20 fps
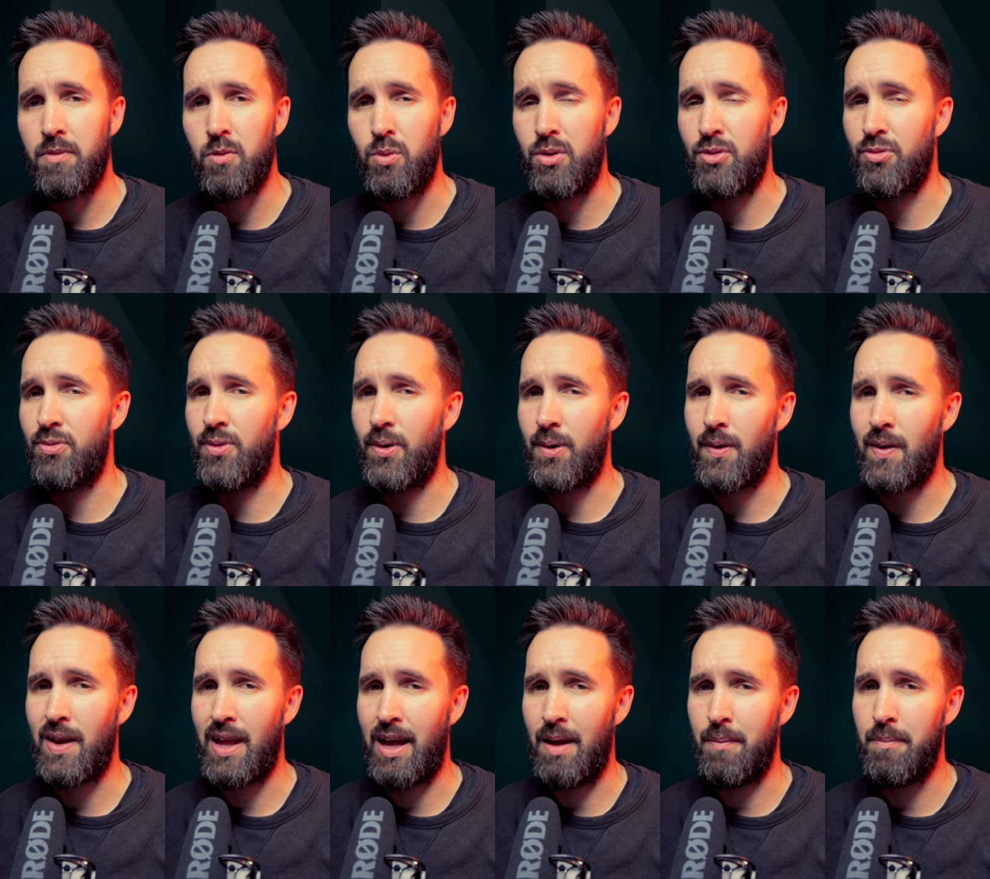with
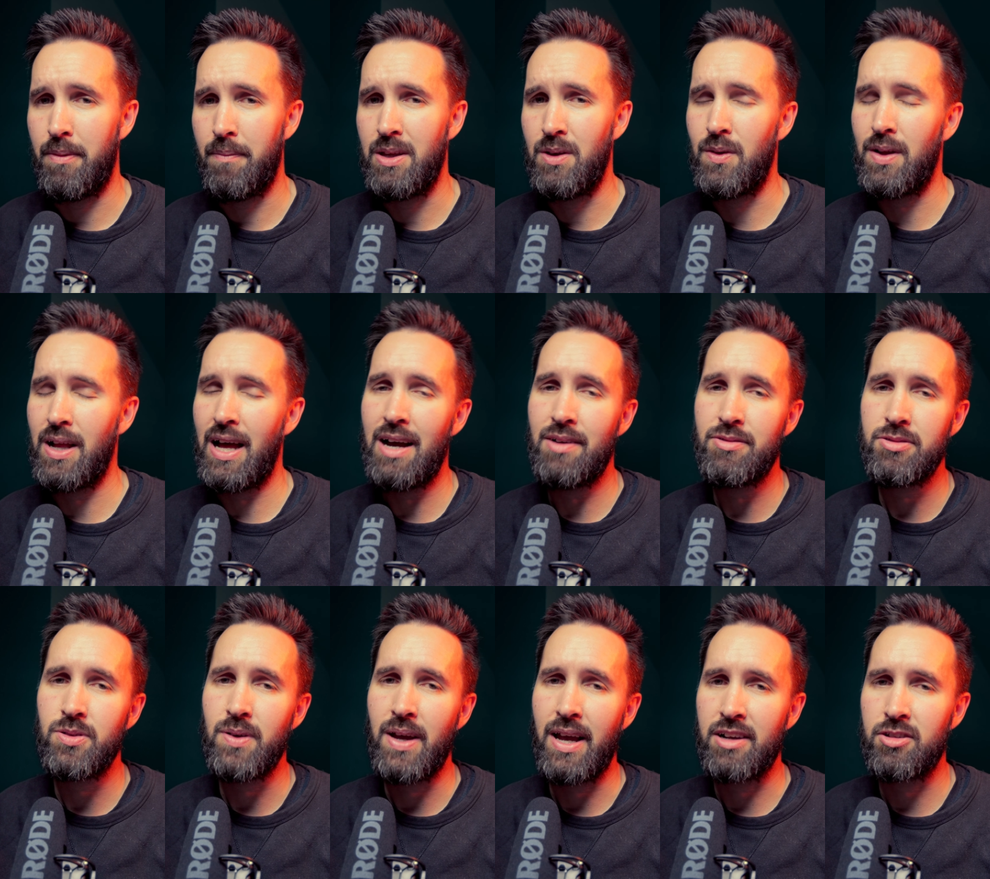Photolab, you'll have
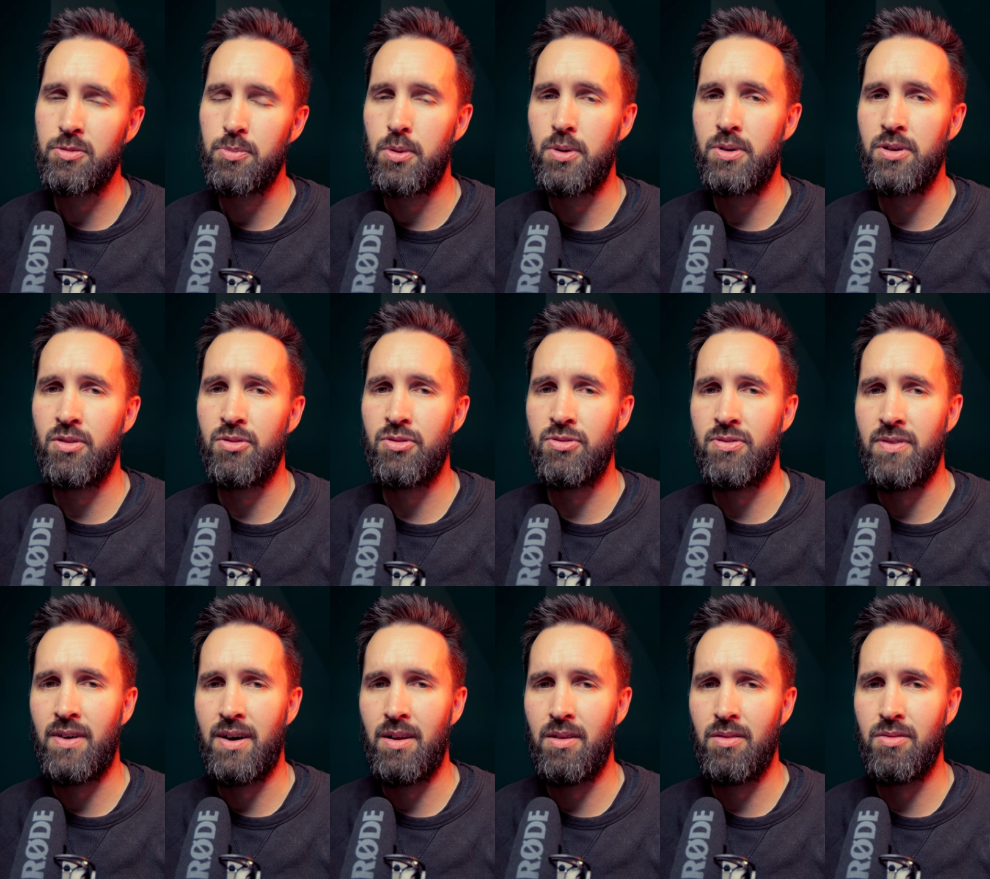to export your
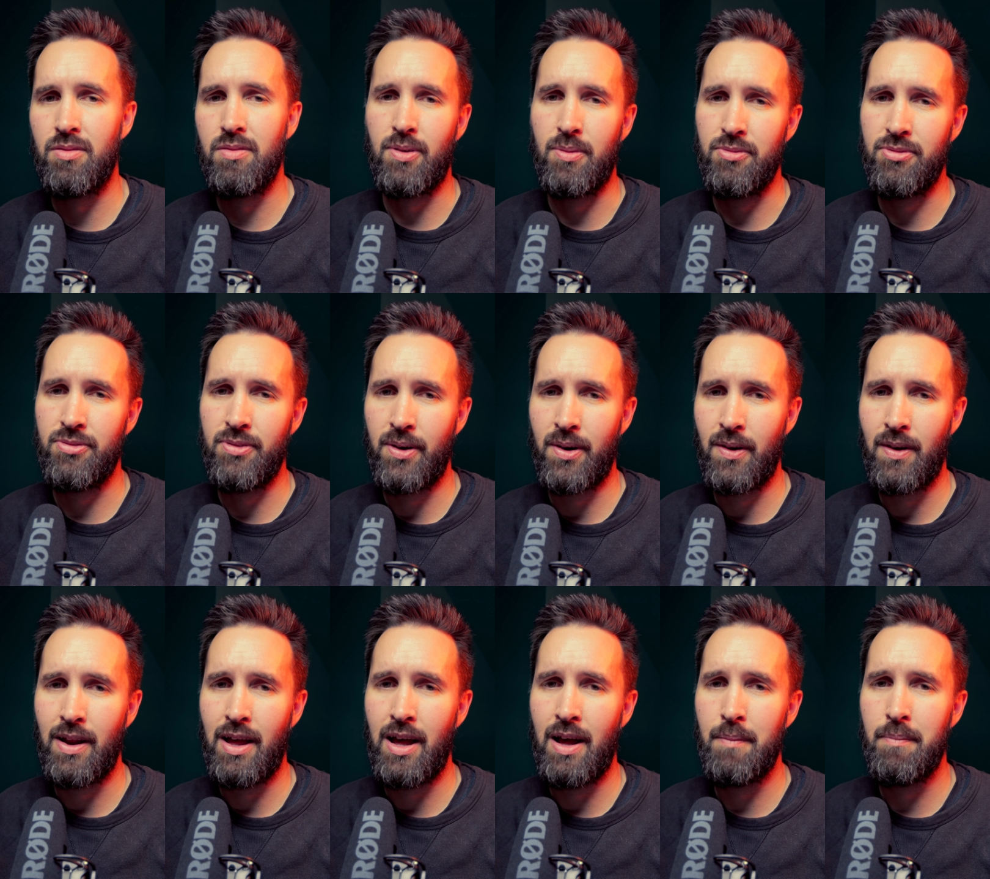file from
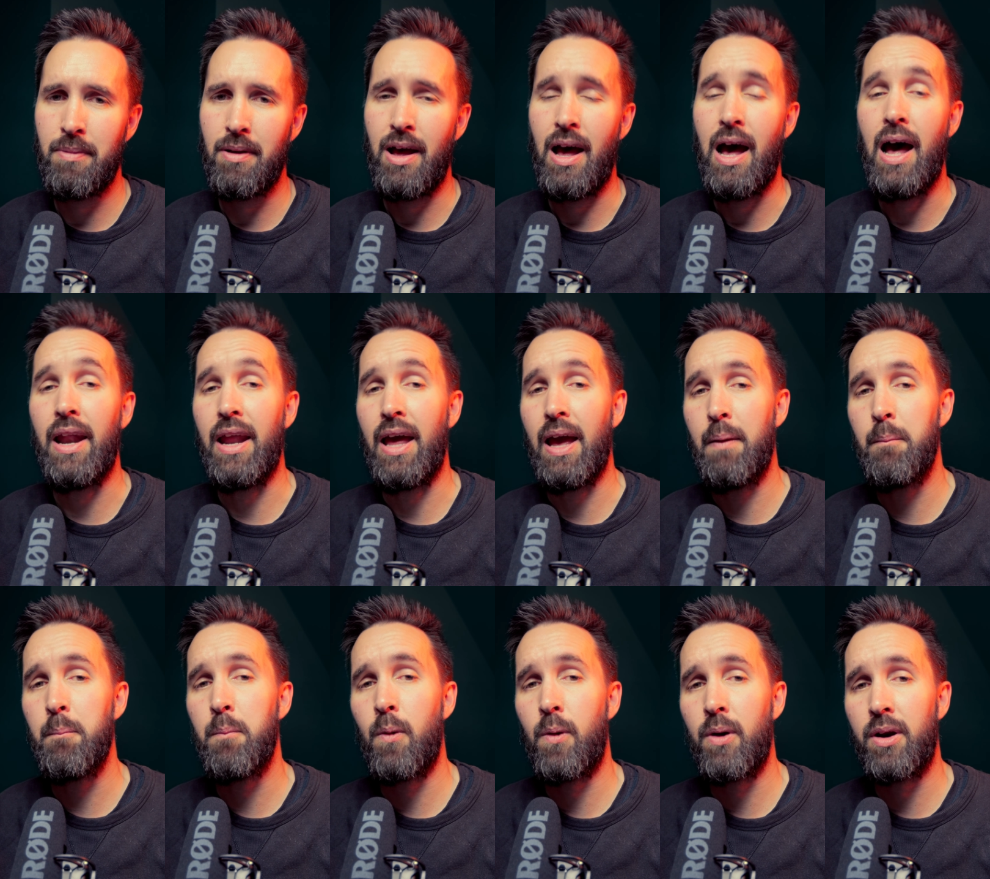Photolab and
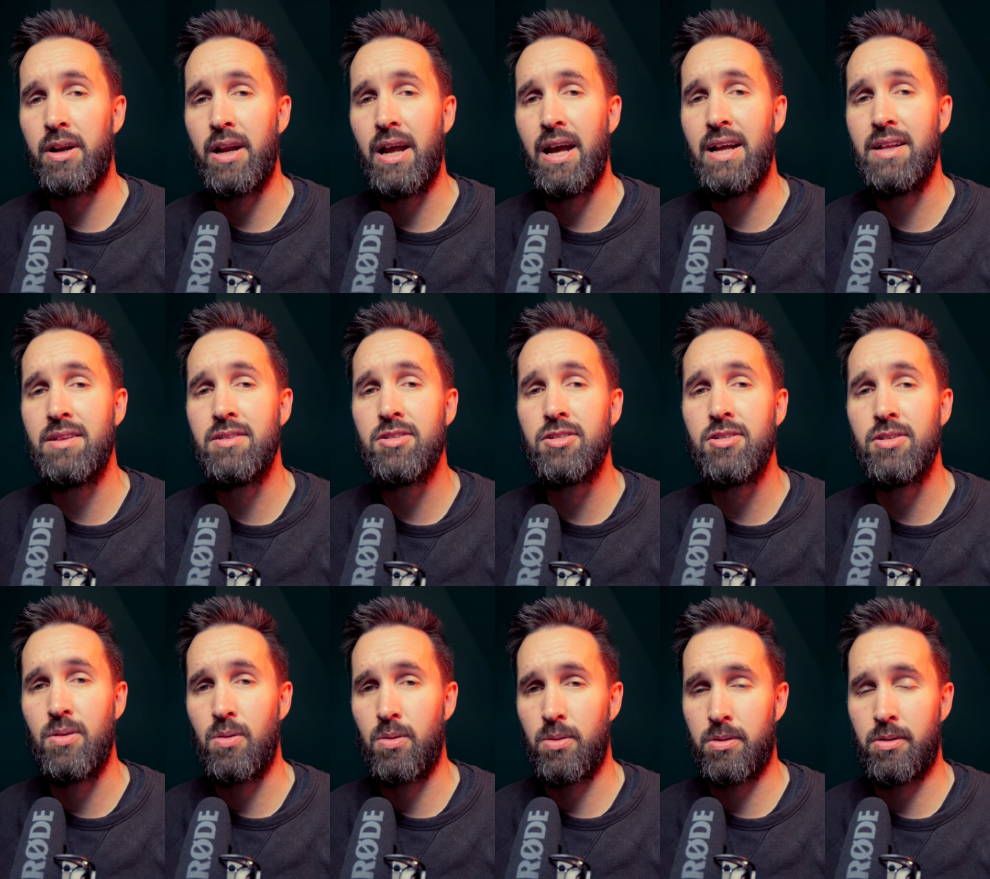import it into
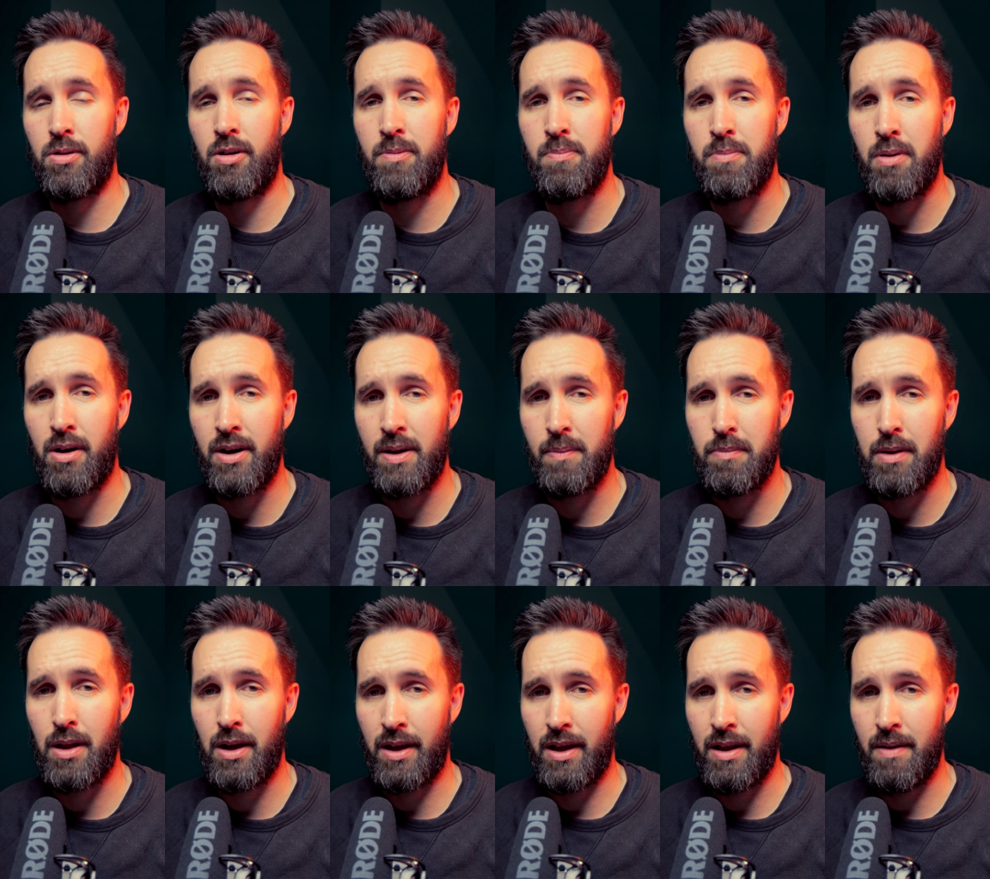your third-party
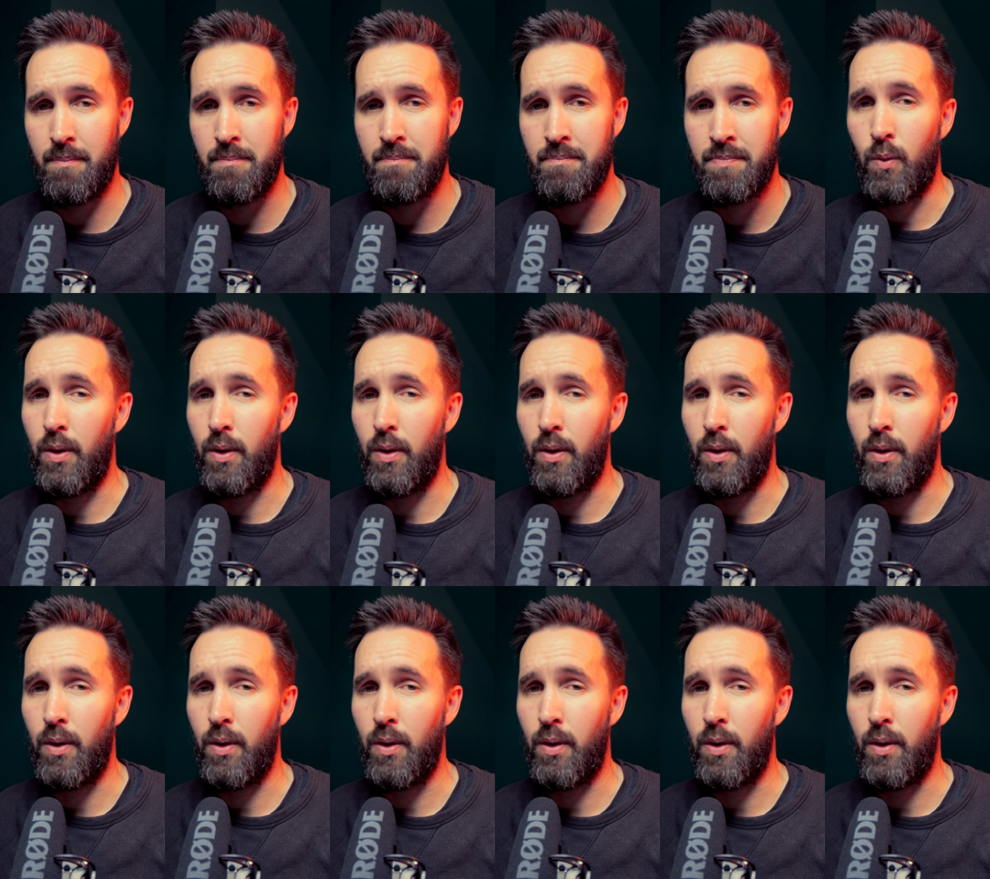plugin,